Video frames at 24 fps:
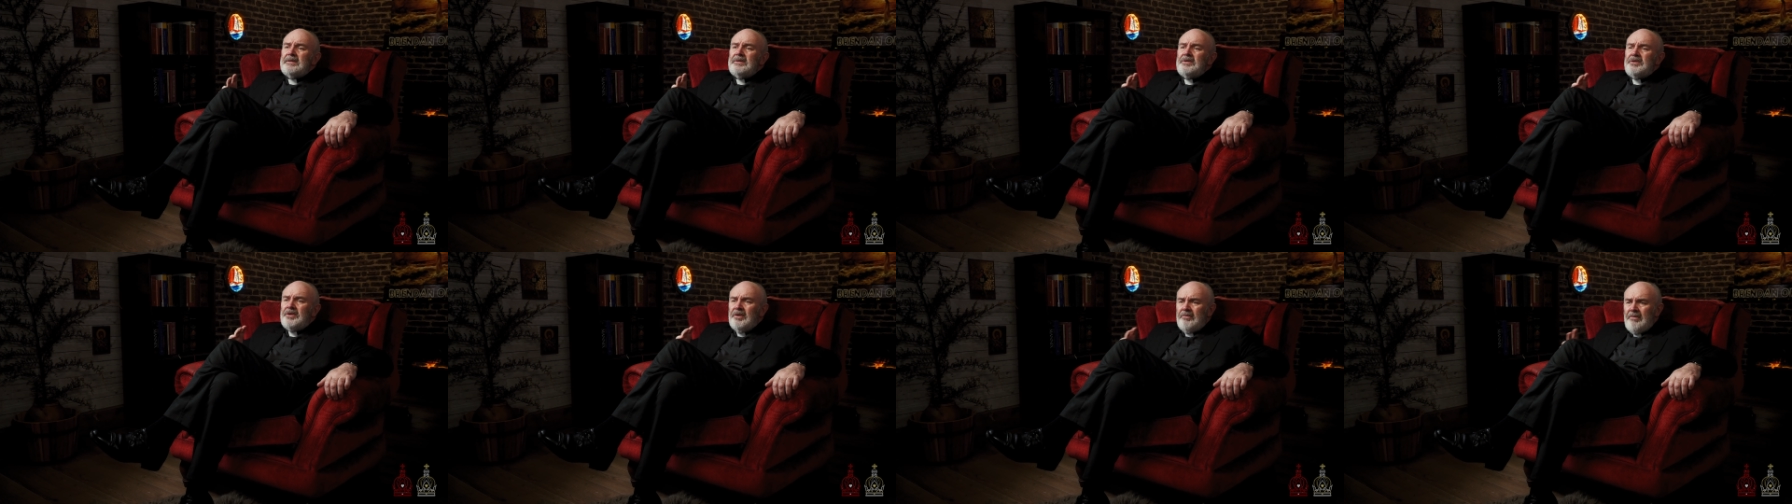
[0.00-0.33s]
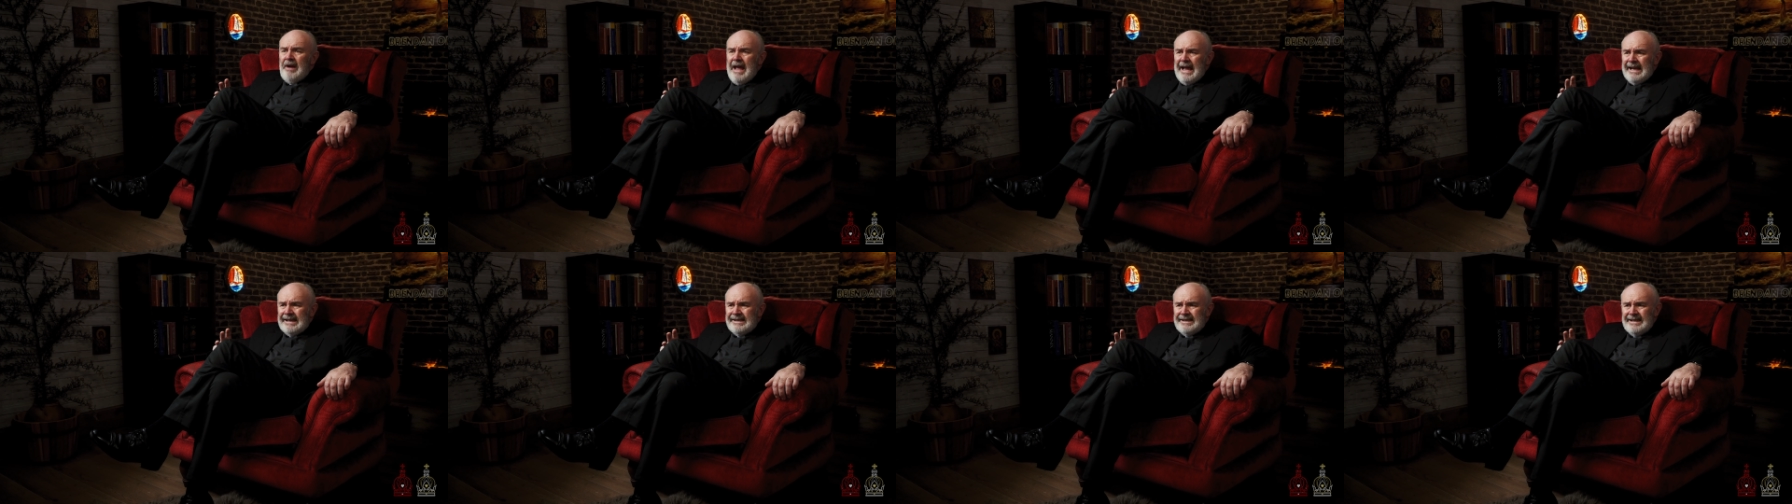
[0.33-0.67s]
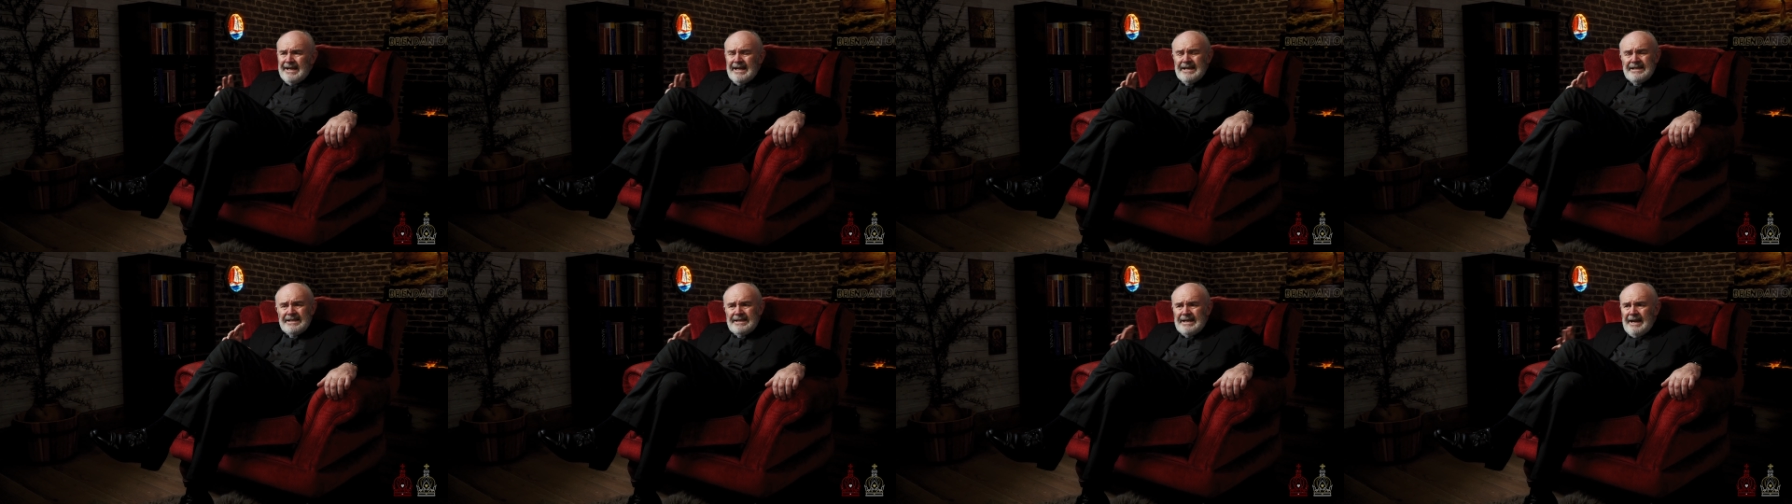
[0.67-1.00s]
direct
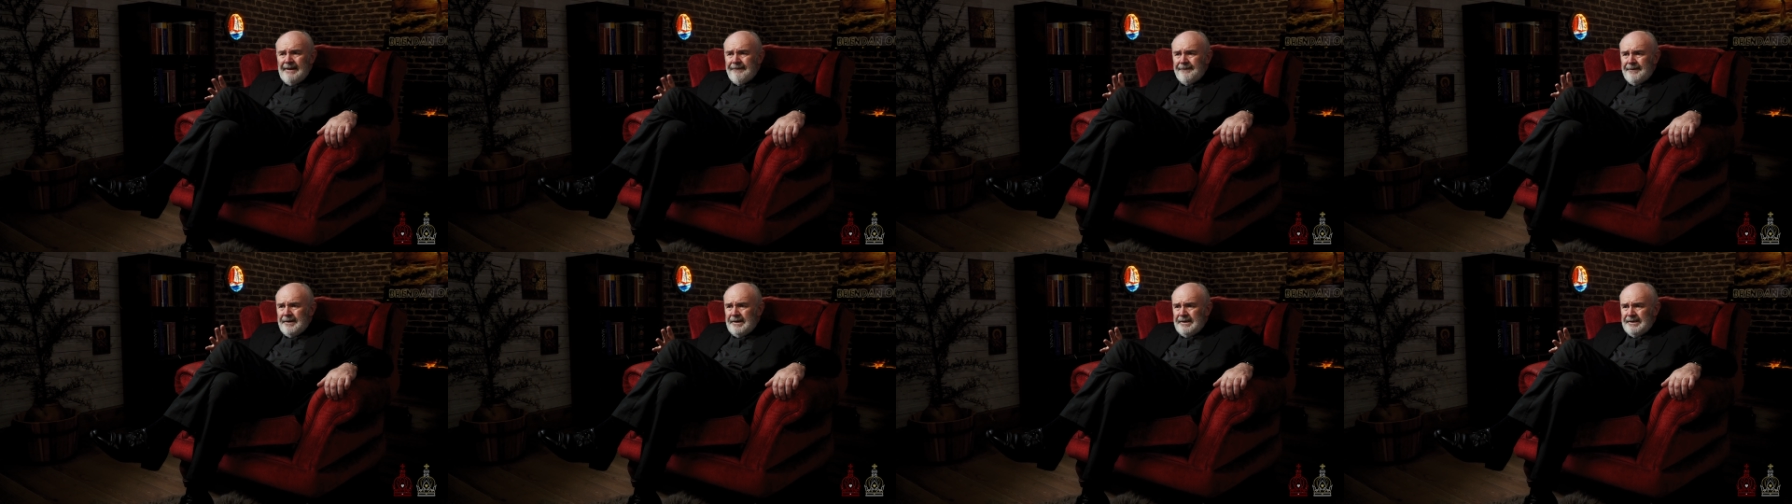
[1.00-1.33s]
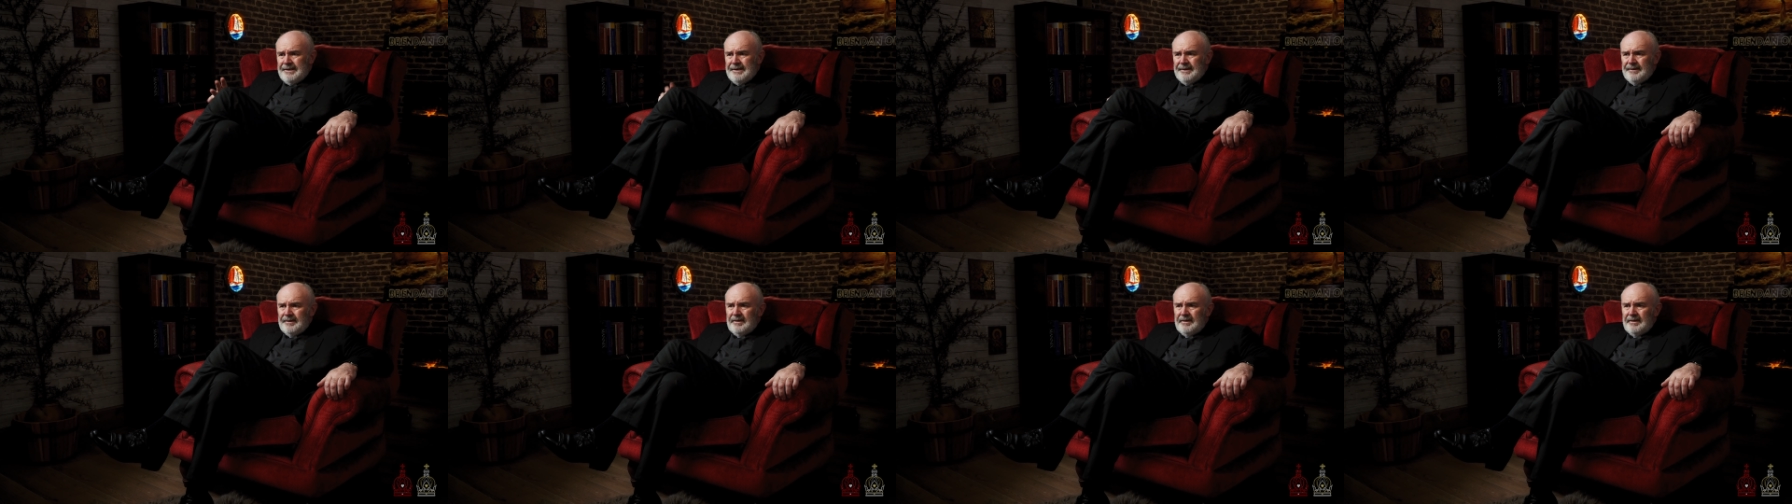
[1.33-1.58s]
and definite.